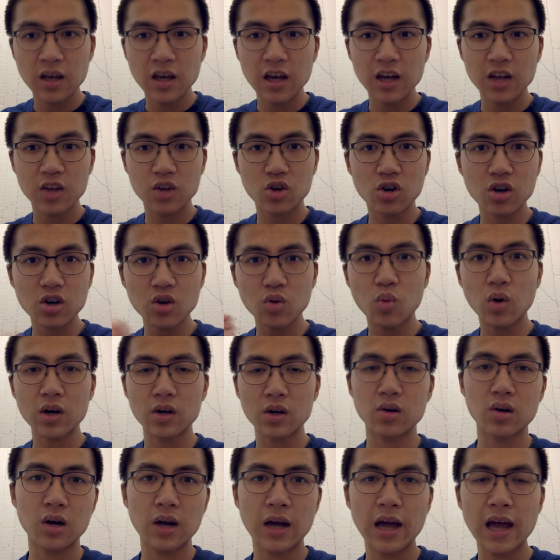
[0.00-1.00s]
And you're going to
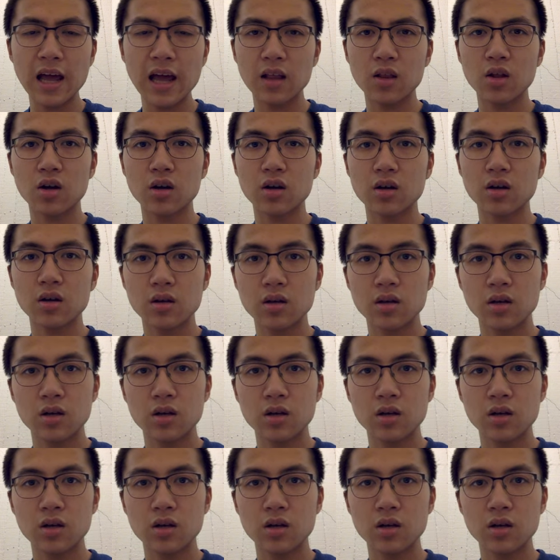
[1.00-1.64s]
wonder, hey, look,